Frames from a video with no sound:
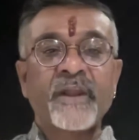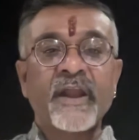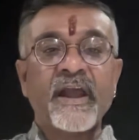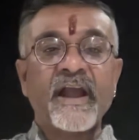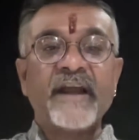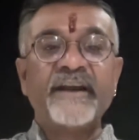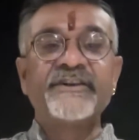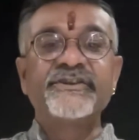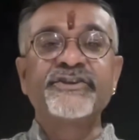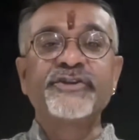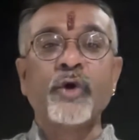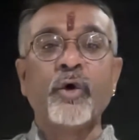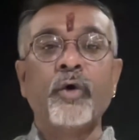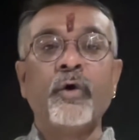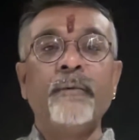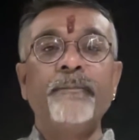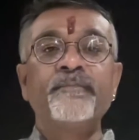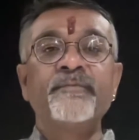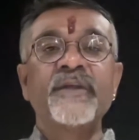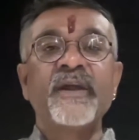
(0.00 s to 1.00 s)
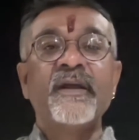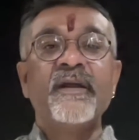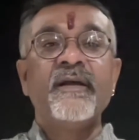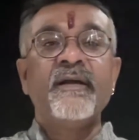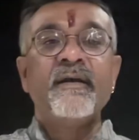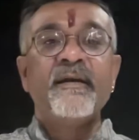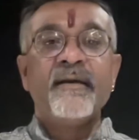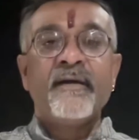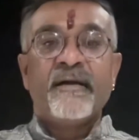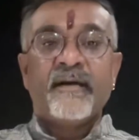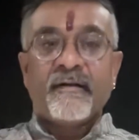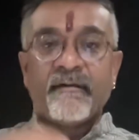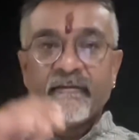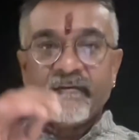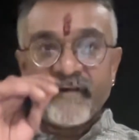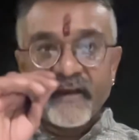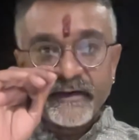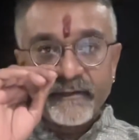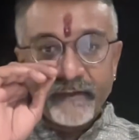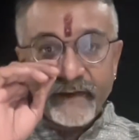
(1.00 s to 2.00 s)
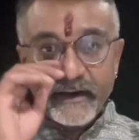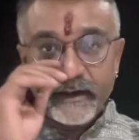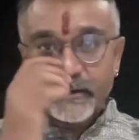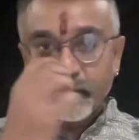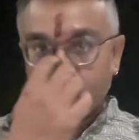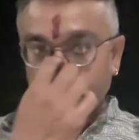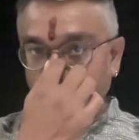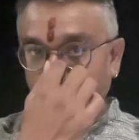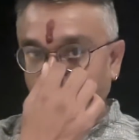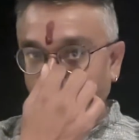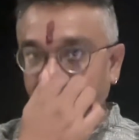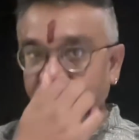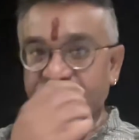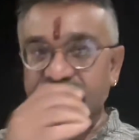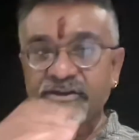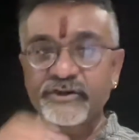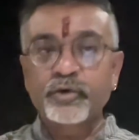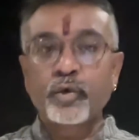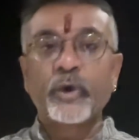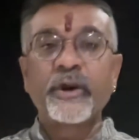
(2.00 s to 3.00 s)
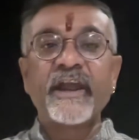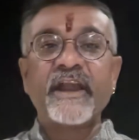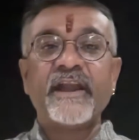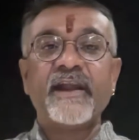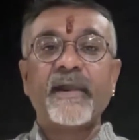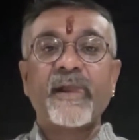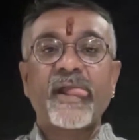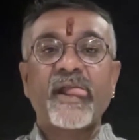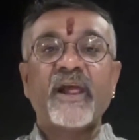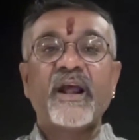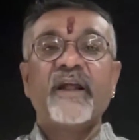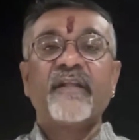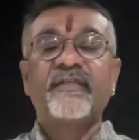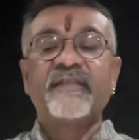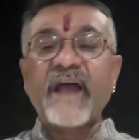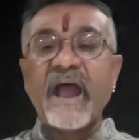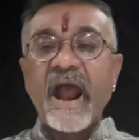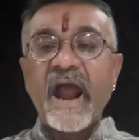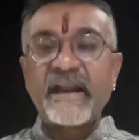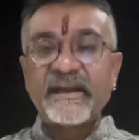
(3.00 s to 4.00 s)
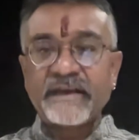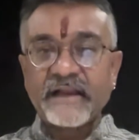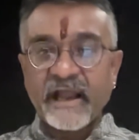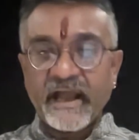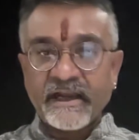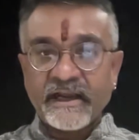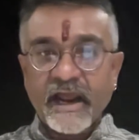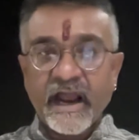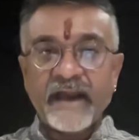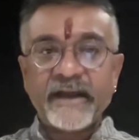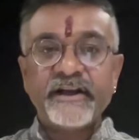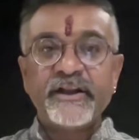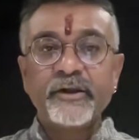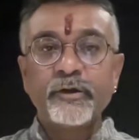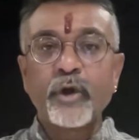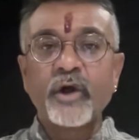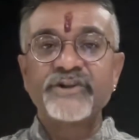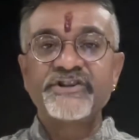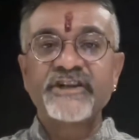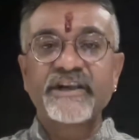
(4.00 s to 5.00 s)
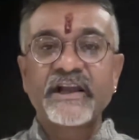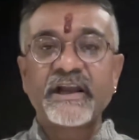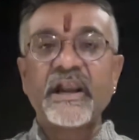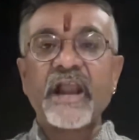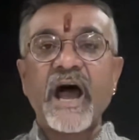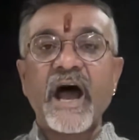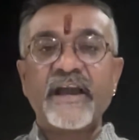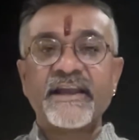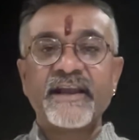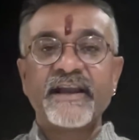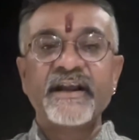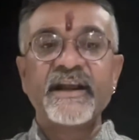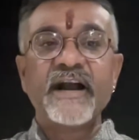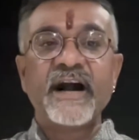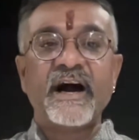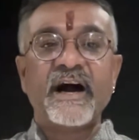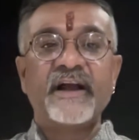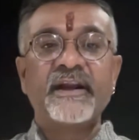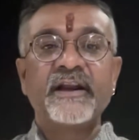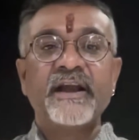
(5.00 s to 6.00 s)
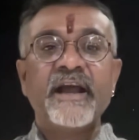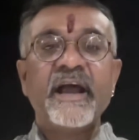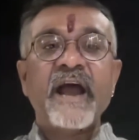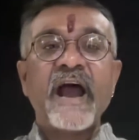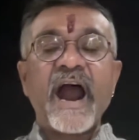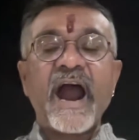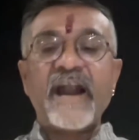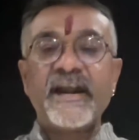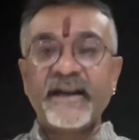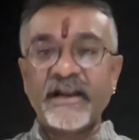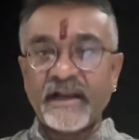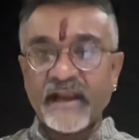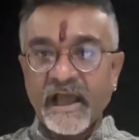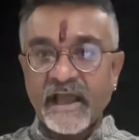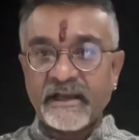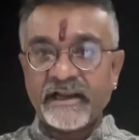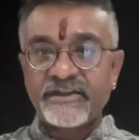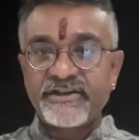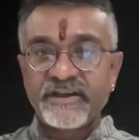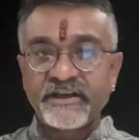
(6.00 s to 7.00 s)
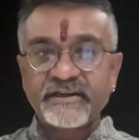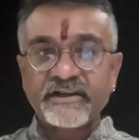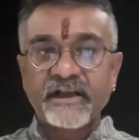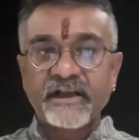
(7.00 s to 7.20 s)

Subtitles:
And so, when we notice today that an ideological Iyengar and an alleged